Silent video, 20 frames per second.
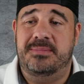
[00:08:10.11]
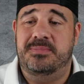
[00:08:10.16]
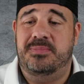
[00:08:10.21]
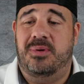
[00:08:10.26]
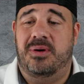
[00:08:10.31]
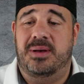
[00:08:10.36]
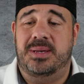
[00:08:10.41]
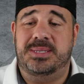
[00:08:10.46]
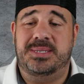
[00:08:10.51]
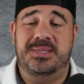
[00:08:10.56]

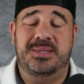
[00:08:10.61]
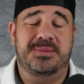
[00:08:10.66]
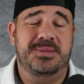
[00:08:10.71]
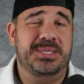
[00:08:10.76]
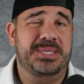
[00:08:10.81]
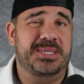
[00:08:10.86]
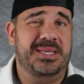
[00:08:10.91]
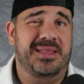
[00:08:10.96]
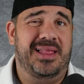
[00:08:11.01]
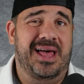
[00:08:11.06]
Boston
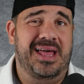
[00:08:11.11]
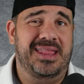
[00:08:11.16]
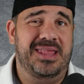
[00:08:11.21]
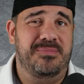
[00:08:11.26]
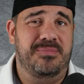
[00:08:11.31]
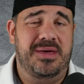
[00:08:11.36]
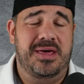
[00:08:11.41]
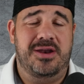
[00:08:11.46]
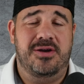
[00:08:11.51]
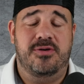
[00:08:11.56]
slightly
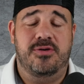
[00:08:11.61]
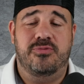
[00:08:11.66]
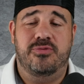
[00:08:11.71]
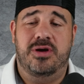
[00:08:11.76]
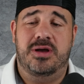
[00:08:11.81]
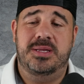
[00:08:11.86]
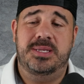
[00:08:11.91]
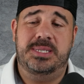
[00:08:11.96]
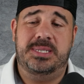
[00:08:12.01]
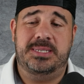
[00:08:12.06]
better in
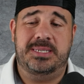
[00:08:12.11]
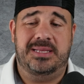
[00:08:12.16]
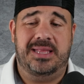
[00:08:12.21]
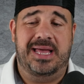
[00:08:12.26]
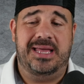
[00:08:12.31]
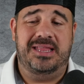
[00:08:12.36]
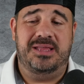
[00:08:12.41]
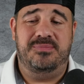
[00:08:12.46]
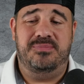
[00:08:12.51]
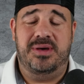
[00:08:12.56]
runs,
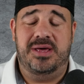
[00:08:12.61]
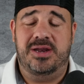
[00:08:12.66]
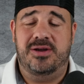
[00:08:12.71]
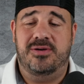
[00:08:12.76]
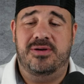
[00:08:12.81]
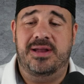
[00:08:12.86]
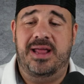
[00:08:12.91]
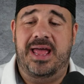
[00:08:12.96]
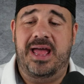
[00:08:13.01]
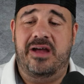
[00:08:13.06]
slightly
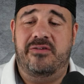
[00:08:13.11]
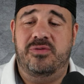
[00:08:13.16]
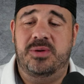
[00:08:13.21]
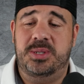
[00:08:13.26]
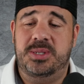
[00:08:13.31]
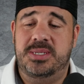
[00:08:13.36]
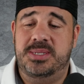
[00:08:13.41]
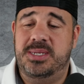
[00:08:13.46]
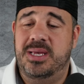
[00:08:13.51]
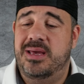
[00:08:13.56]
better in
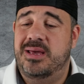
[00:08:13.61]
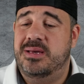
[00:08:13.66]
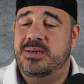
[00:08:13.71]
averages.